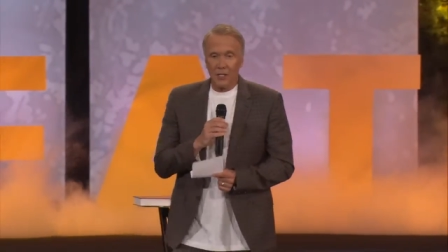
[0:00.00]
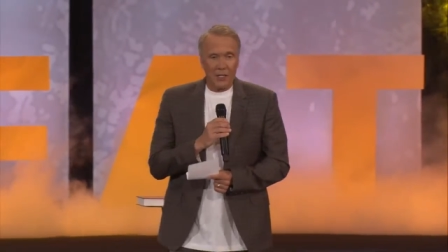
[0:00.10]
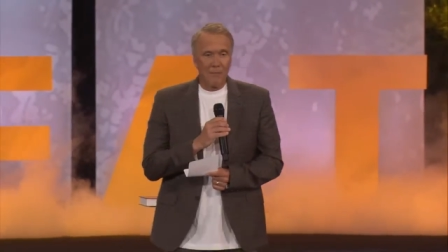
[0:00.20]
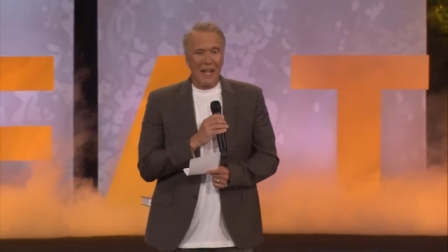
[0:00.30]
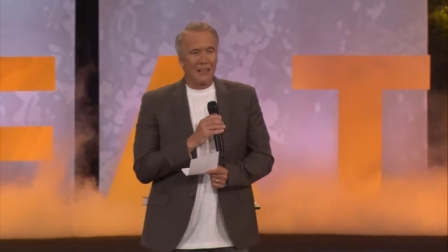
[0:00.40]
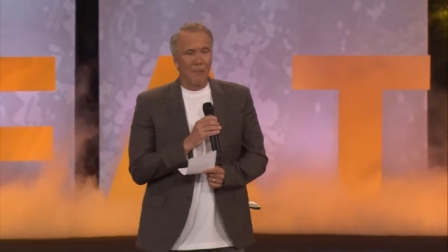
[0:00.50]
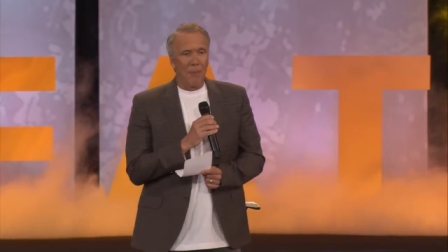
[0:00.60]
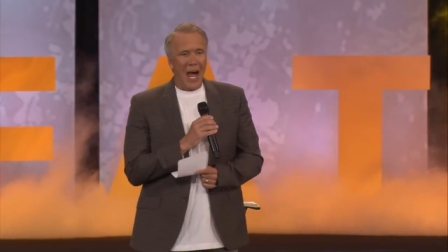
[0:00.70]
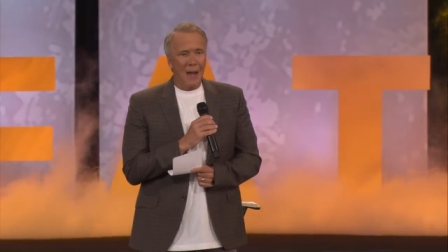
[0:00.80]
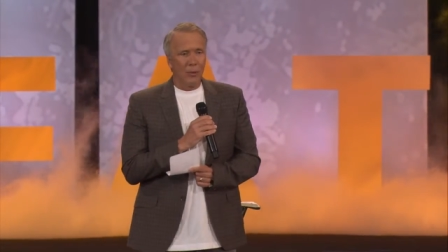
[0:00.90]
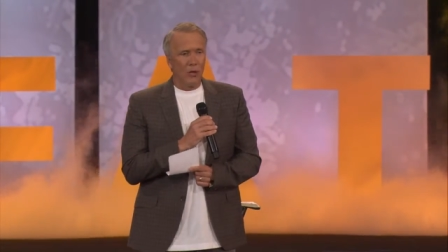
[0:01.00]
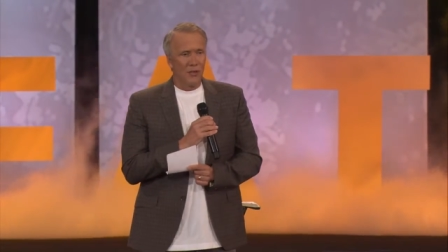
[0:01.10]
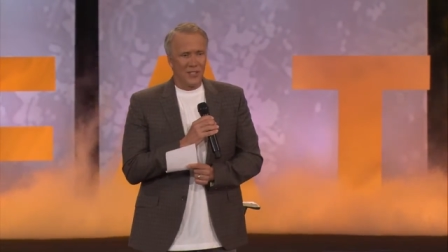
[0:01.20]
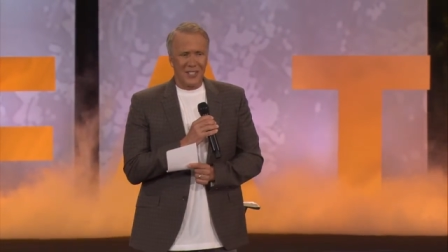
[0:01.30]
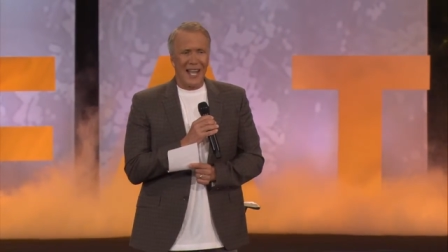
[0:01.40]
you can make the
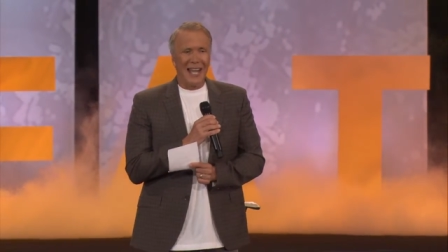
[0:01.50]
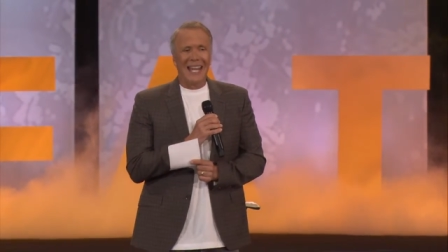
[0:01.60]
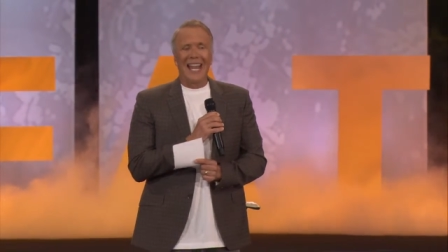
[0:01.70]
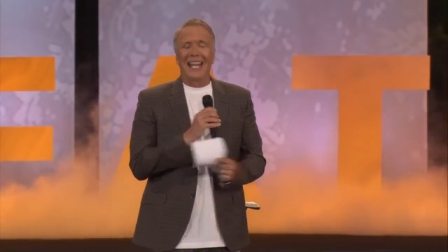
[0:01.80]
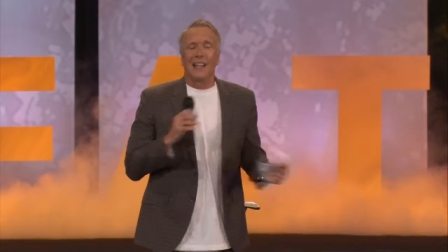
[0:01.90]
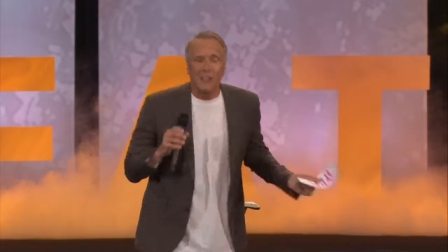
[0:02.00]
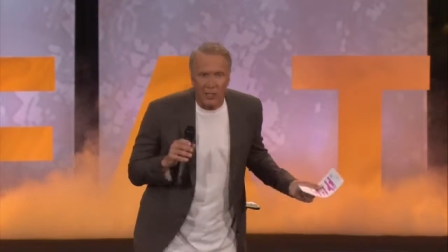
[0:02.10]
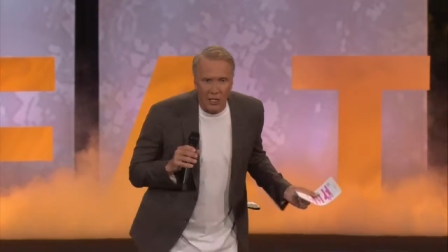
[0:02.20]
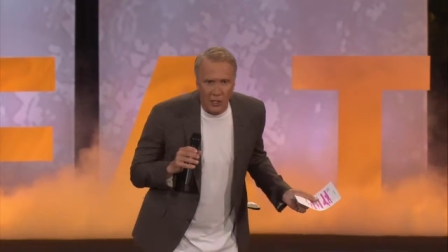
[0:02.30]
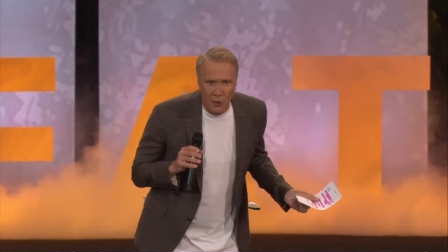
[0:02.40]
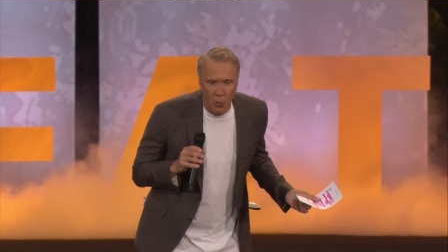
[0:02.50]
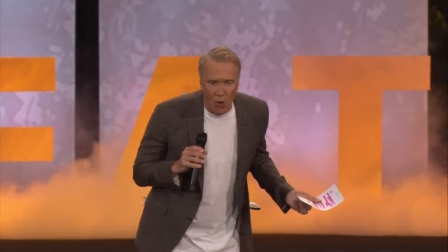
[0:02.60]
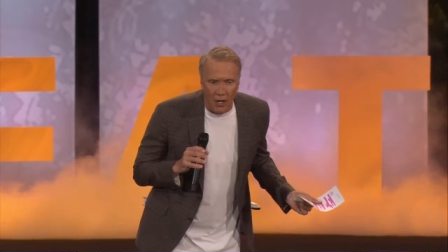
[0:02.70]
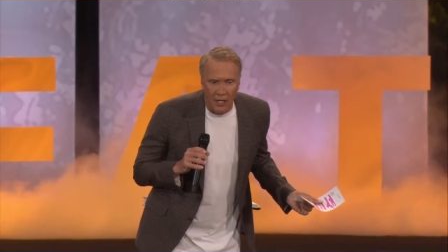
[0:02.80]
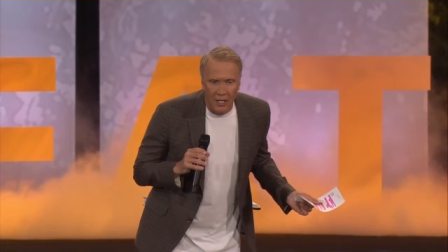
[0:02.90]
Bible say anything you
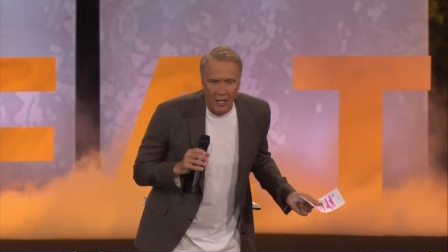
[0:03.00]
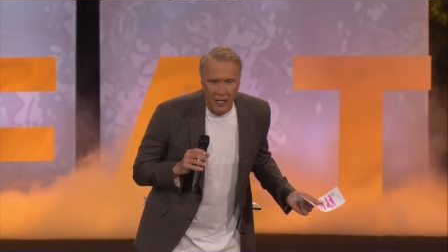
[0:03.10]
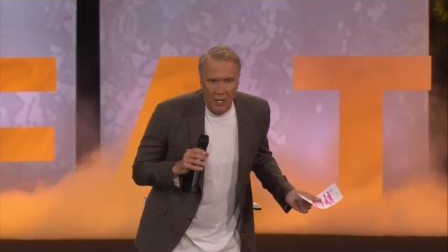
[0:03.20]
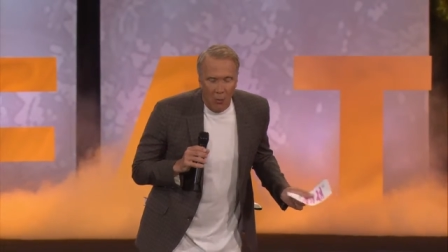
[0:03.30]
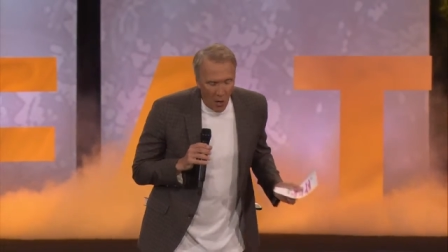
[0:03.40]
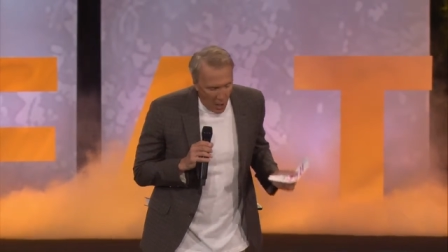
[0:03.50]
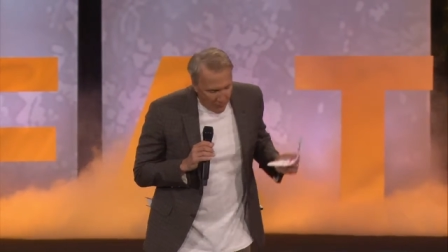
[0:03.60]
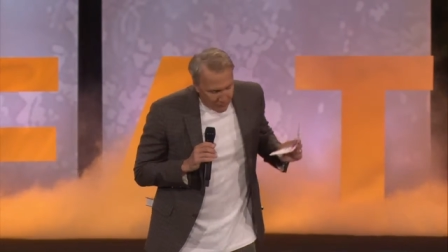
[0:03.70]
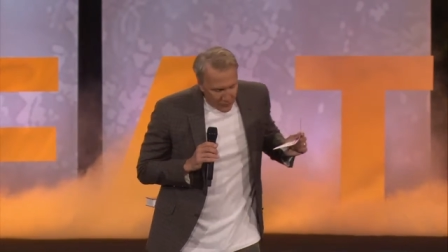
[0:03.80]
want. Well,